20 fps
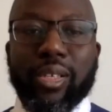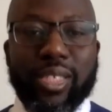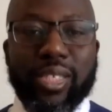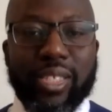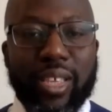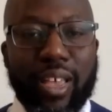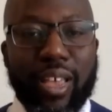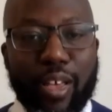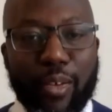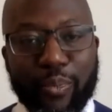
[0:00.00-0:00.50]

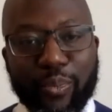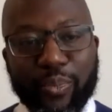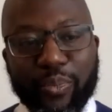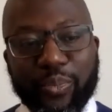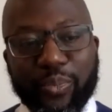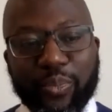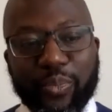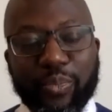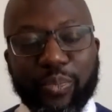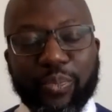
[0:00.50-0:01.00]
psalm,
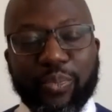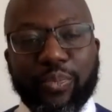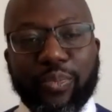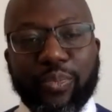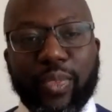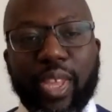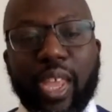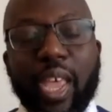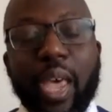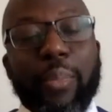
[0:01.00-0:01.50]

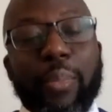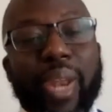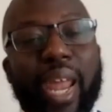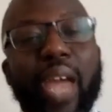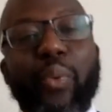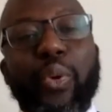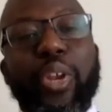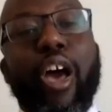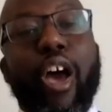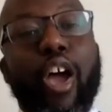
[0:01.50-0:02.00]
but I
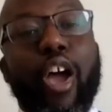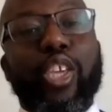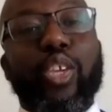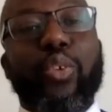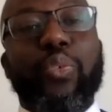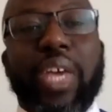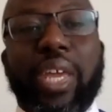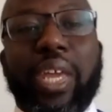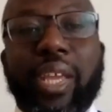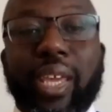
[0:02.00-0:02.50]
would argue
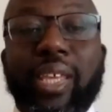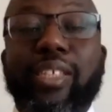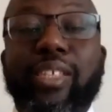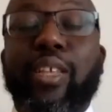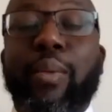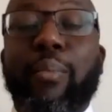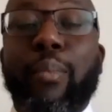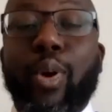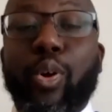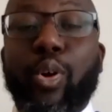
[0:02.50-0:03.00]
that it is
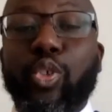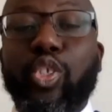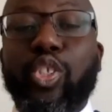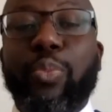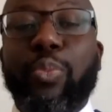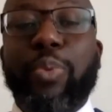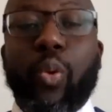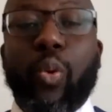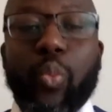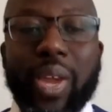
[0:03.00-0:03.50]
the
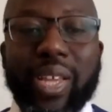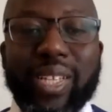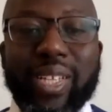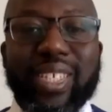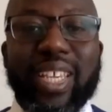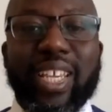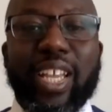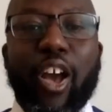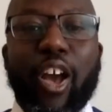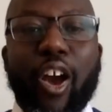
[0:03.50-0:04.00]
most
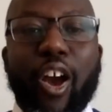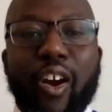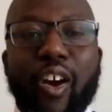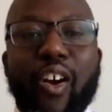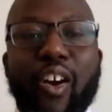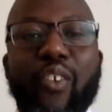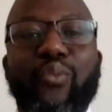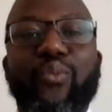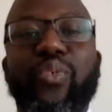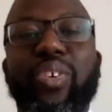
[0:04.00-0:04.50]
poetic
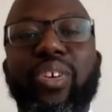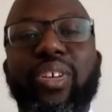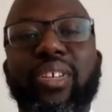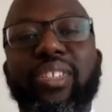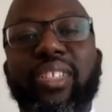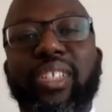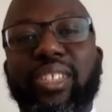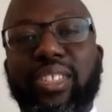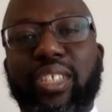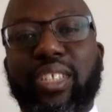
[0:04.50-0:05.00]
of
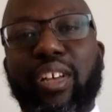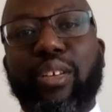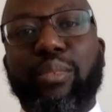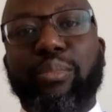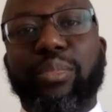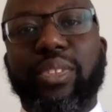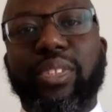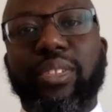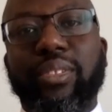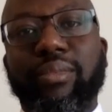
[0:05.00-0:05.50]
the
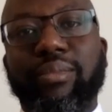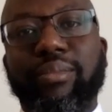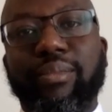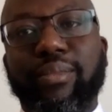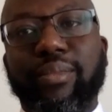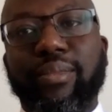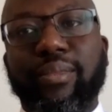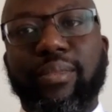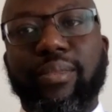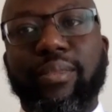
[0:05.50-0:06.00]
Psalms.
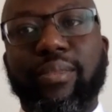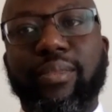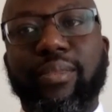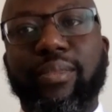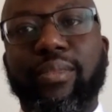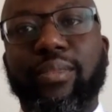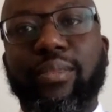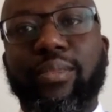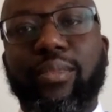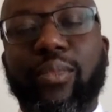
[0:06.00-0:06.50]

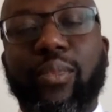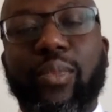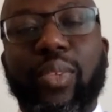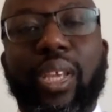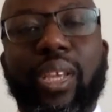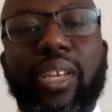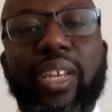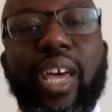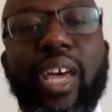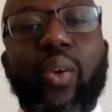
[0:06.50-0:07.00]

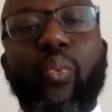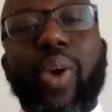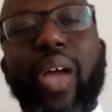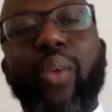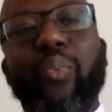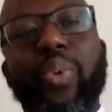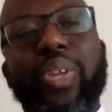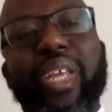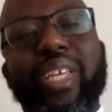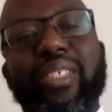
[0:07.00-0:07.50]
Now, why
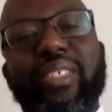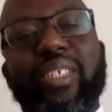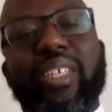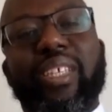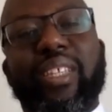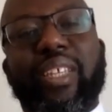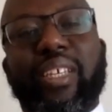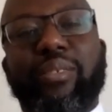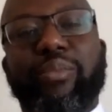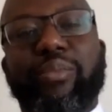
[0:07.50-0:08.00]
would I say
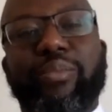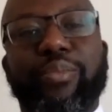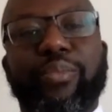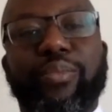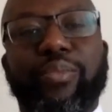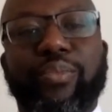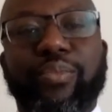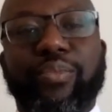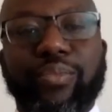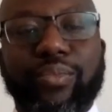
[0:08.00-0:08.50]
that?
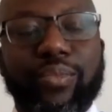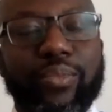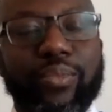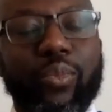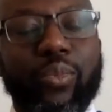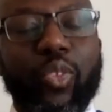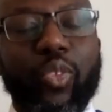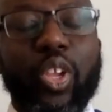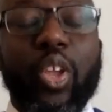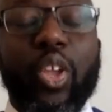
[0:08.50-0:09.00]

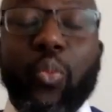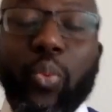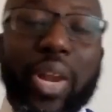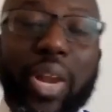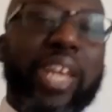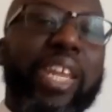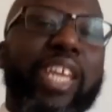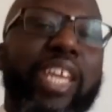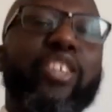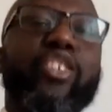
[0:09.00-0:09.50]
Well, I
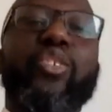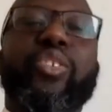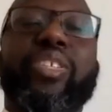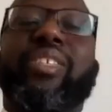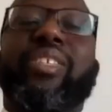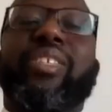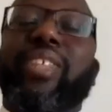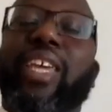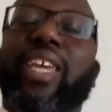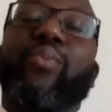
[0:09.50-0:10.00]
need you to
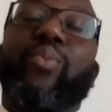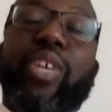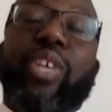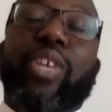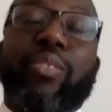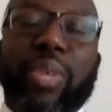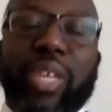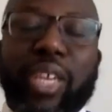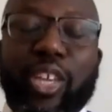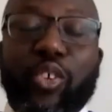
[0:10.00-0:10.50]
stay with
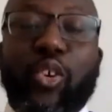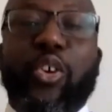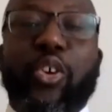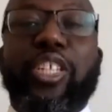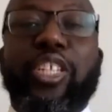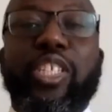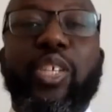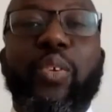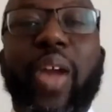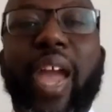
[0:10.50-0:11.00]
me in order
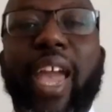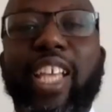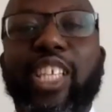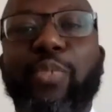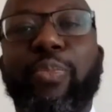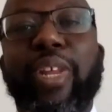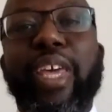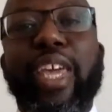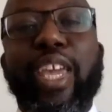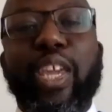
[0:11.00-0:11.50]
to
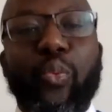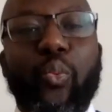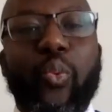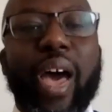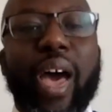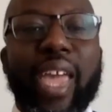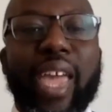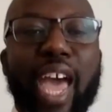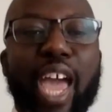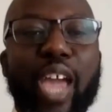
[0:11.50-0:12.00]
explain
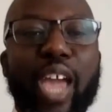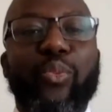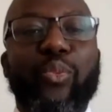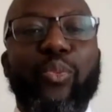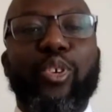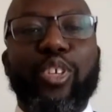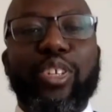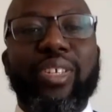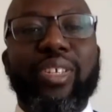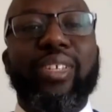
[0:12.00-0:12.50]
why I
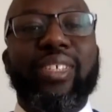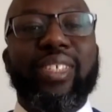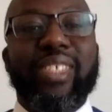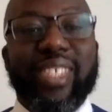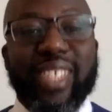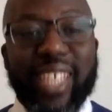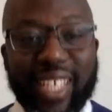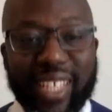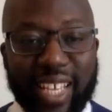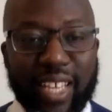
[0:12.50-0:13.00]
would
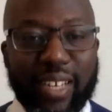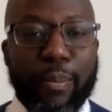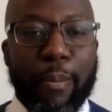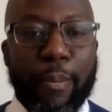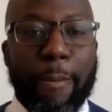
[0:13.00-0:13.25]
say that.